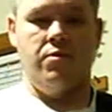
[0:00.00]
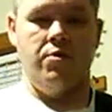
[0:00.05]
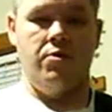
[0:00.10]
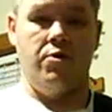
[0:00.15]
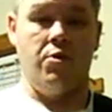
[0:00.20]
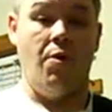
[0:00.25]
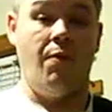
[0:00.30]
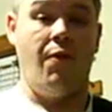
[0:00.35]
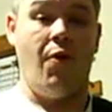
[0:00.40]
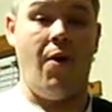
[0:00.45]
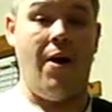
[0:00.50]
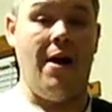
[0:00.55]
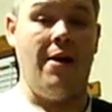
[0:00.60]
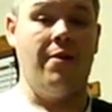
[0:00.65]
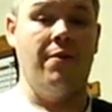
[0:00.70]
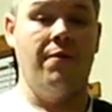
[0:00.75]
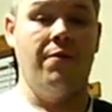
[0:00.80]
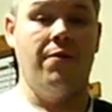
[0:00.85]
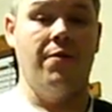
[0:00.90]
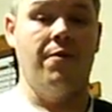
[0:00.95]
So far, out
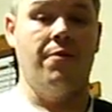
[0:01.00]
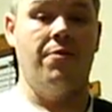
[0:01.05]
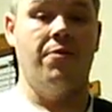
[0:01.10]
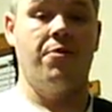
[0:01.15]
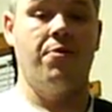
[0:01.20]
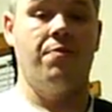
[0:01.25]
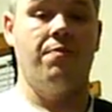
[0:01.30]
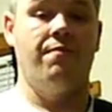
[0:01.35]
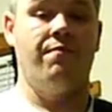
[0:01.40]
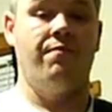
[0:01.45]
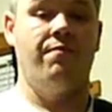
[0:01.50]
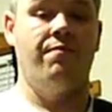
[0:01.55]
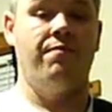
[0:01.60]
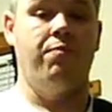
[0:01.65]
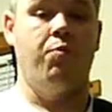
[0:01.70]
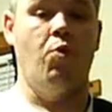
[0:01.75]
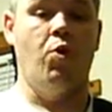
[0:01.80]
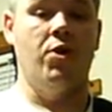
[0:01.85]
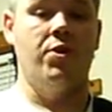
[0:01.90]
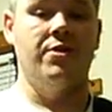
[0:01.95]
of the
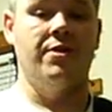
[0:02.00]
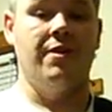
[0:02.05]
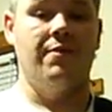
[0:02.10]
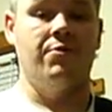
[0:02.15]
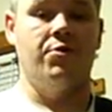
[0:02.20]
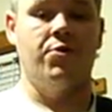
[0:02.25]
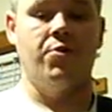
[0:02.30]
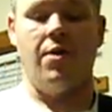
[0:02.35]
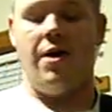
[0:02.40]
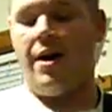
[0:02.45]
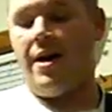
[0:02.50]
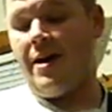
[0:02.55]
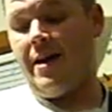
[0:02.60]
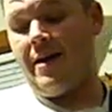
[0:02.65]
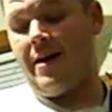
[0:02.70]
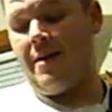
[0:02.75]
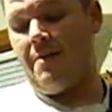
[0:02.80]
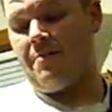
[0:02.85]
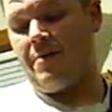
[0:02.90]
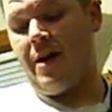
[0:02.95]
ones I've tried,
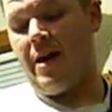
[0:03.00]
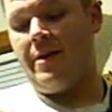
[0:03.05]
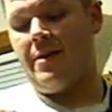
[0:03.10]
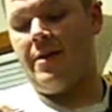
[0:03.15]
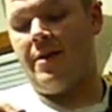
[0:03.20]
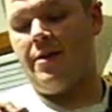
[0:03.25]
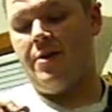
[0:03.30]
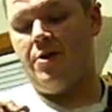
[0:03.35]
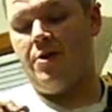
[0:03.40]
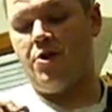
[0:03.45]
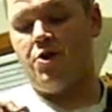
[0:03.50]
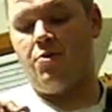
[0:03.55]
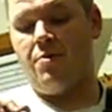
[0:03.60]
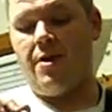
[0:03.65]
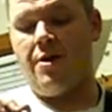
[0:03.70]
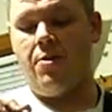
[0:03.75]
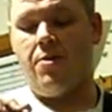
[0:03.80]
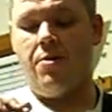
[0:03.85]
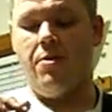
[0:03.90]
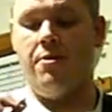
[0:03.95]
I'm kind of digging the
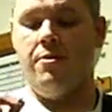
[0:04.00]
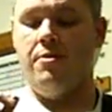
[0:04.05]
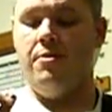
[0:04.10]
shredder.